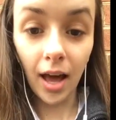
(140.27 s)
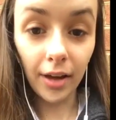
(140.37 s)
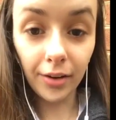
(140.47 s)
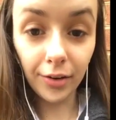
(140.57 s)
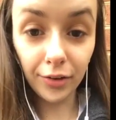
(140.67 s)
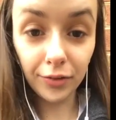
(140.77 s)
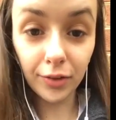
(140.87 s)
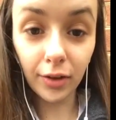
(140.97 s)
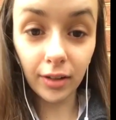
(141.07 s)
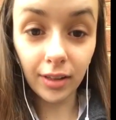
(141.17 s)
I don't know if you
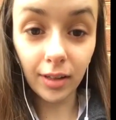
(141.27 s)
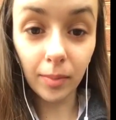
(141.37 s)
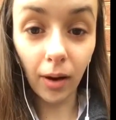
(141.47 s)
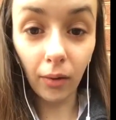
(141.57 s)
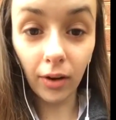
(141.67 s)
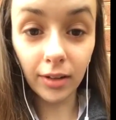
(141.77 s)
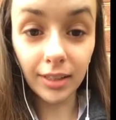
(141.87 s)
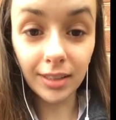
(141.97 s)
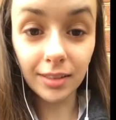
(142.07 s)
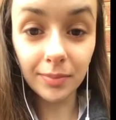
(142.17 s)
know anything about
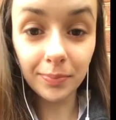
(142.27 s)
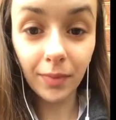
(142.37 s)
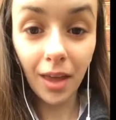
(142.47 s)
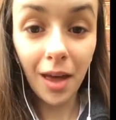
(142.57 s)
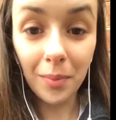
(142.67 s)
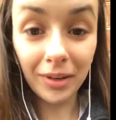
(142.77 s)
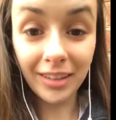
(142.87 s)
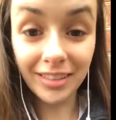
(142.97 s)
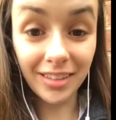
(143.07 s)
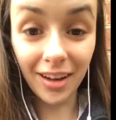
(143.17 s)
Walgreens, but it
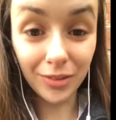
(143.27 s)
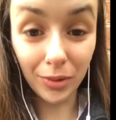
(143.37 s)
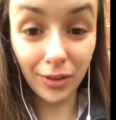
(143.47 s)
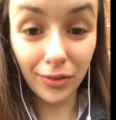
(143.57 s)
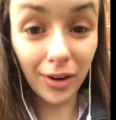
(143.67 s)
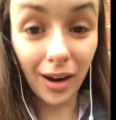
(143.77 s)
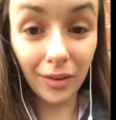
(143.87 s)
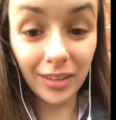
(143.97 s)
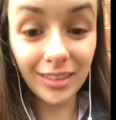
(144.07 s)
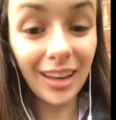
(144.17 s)
is not 24
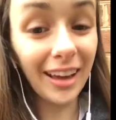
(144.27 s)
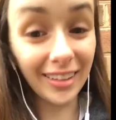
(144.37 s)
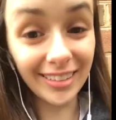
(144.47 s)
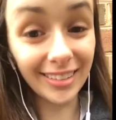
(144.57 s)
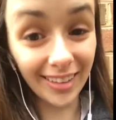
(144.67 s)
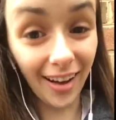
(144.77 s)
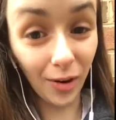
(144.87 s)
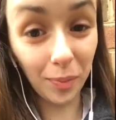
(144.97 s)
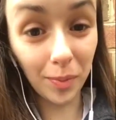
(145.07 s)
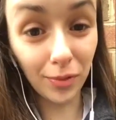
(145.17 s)
hours, and it does not
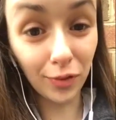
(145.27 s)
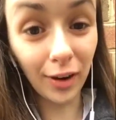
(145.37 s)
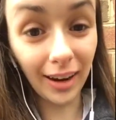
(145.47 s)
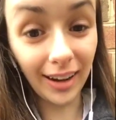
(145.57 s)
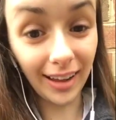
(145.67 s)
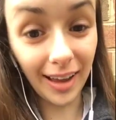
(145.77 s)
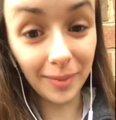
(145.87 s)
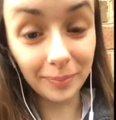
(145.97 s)
open before 8 a.m.